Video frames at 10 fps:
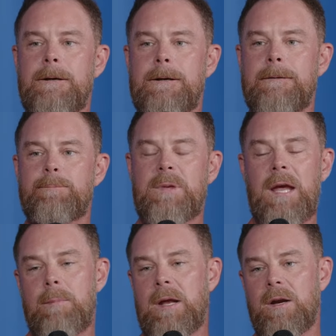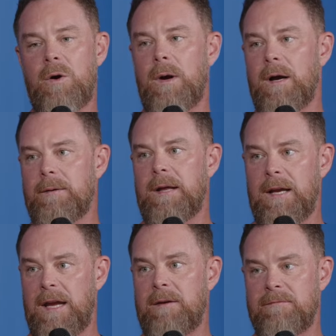Um, came out of nowhere and
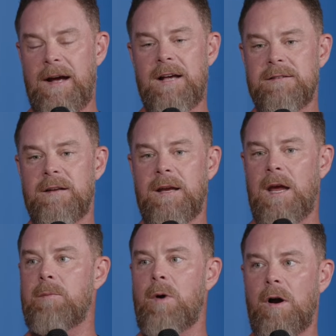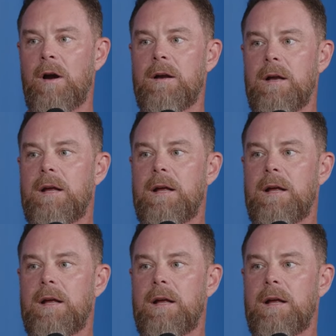it came fast and it came hard mm.